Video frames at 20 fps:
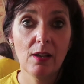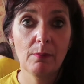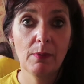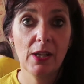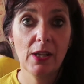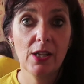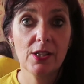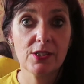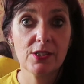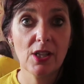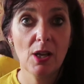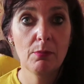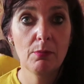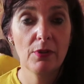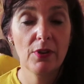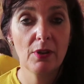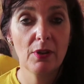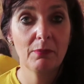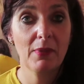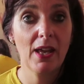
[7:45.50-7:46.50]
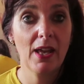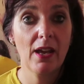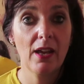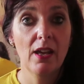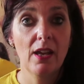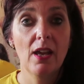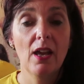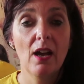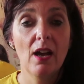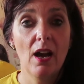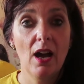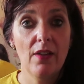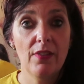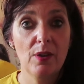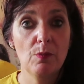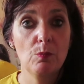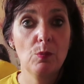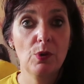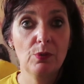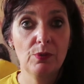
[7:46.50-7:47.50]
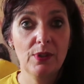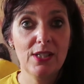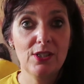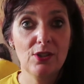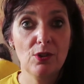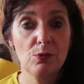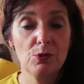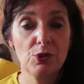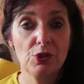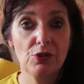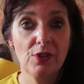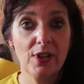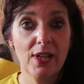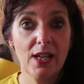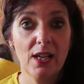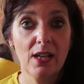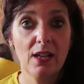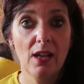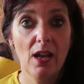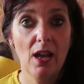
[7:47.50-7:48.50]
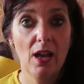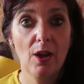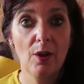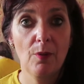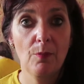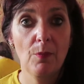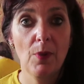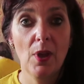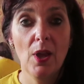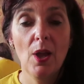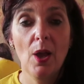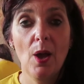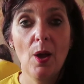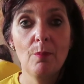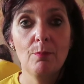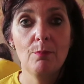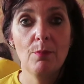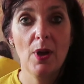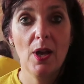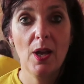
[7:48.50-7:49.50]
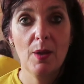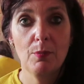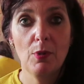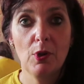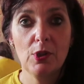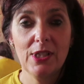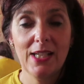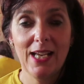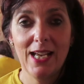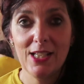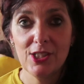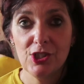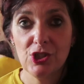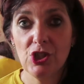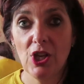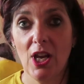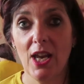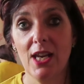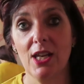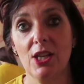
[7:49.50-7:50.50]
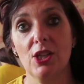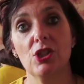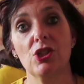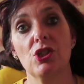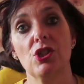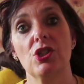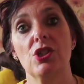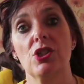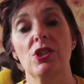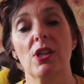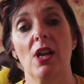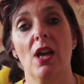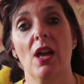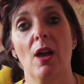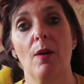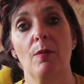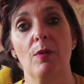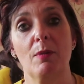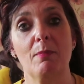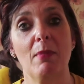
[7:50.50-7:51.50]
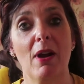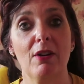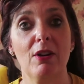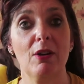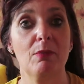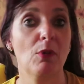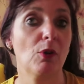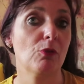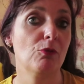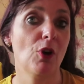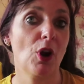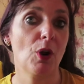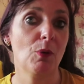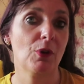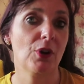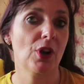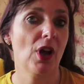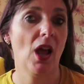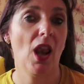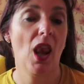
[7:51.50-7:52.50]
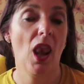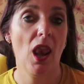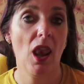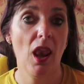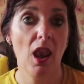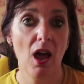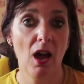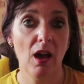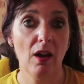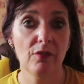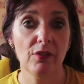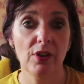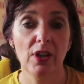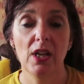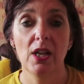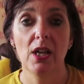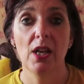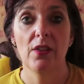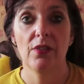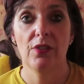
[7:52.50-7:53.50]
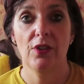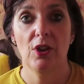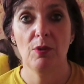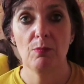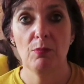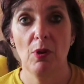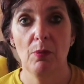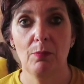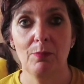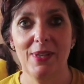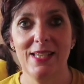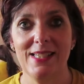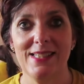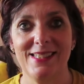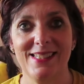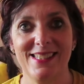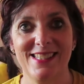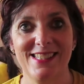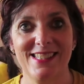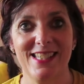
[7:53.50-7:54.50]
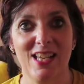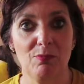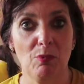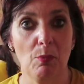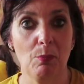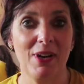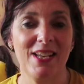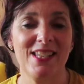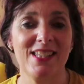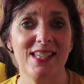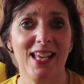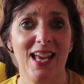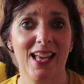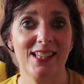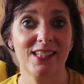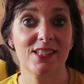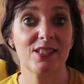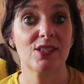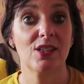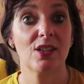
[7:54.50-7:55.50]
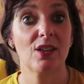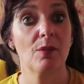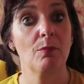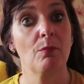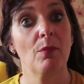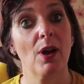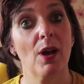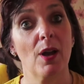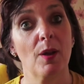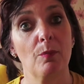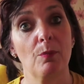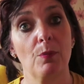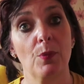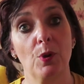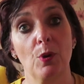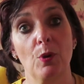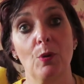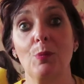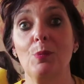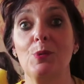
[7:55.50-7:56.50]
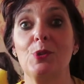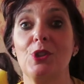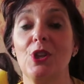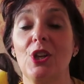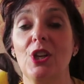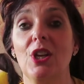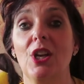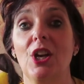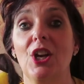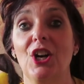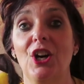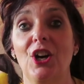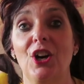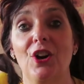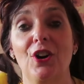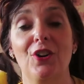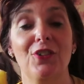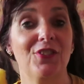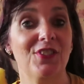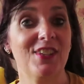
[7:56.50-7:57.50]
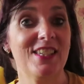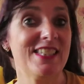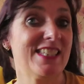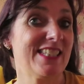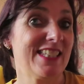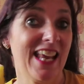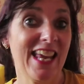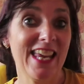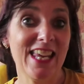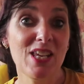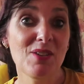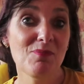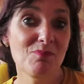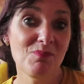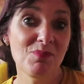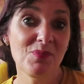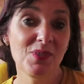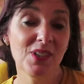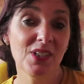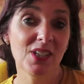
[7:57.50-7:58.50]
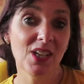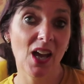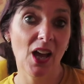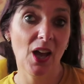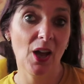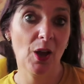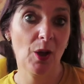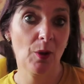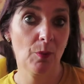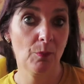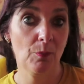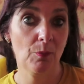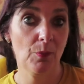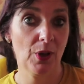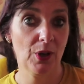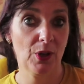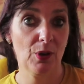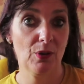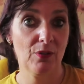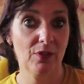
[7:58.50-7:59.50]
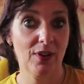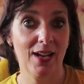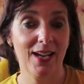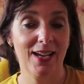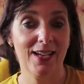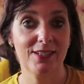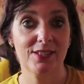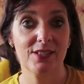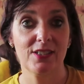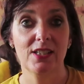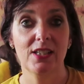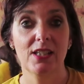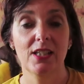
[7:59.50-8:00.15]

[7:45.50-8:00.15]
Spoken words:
because a couple of them there I think will need altering. My body has changed. The Marilyn Monroe one I love. The only problem is, since I had my breast cancer, my boobs aren't the same. I know I've had